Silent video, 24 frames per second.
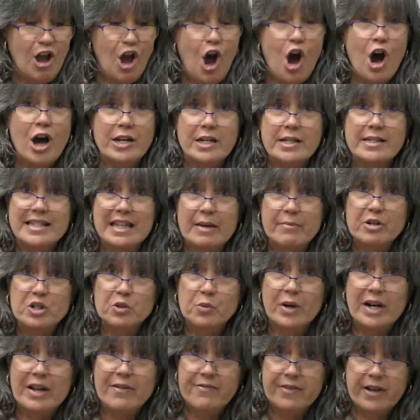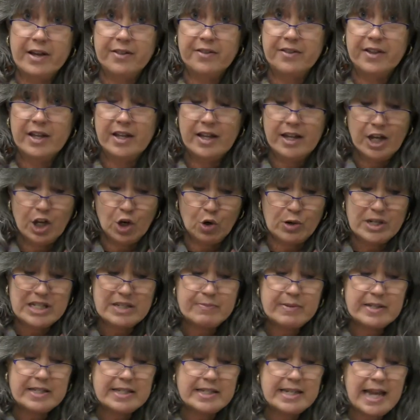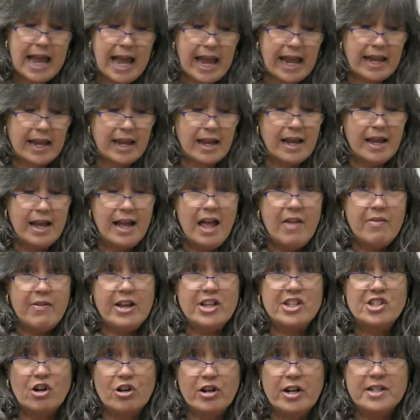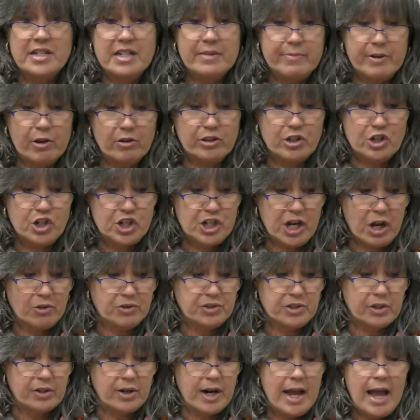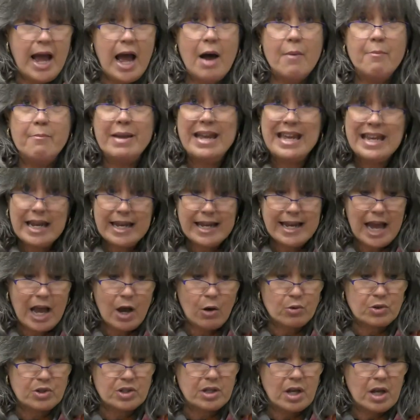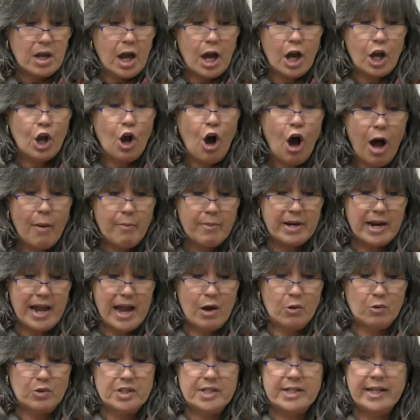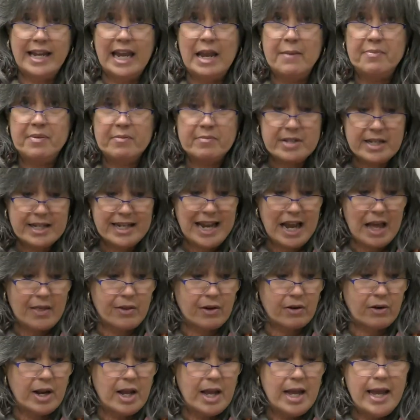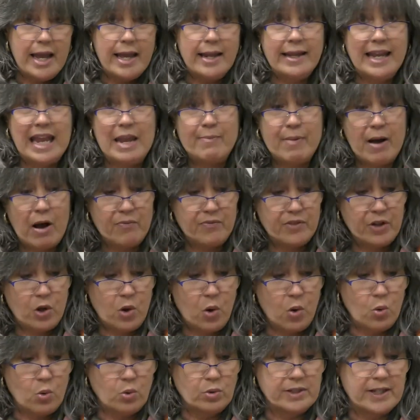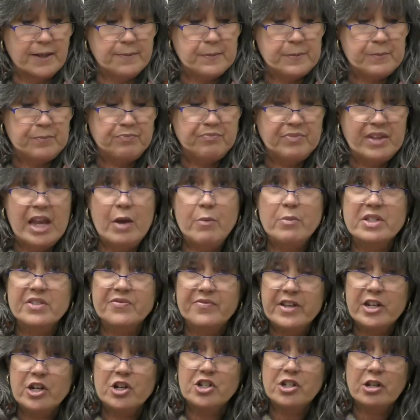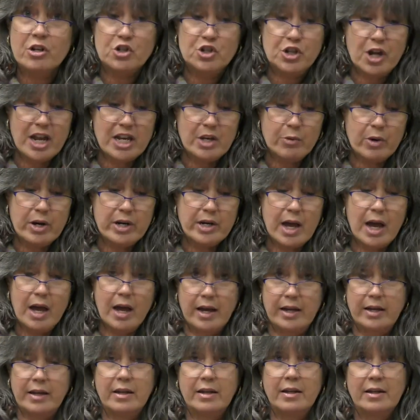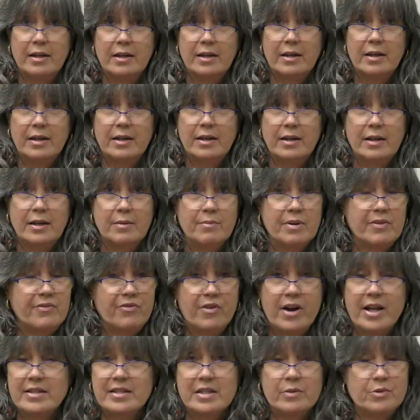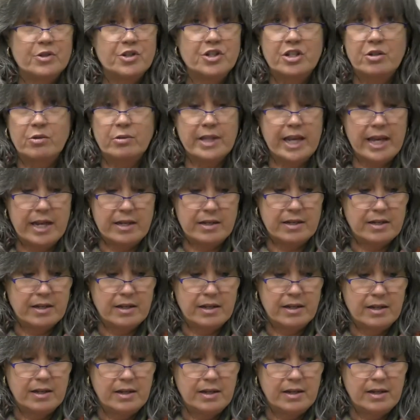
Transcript: On December 25th, Christmas Day, they started to build a shelter, a meeting house, a common house to keep them together and keep out the cold. It was finished on January 9, but friends, it was too late.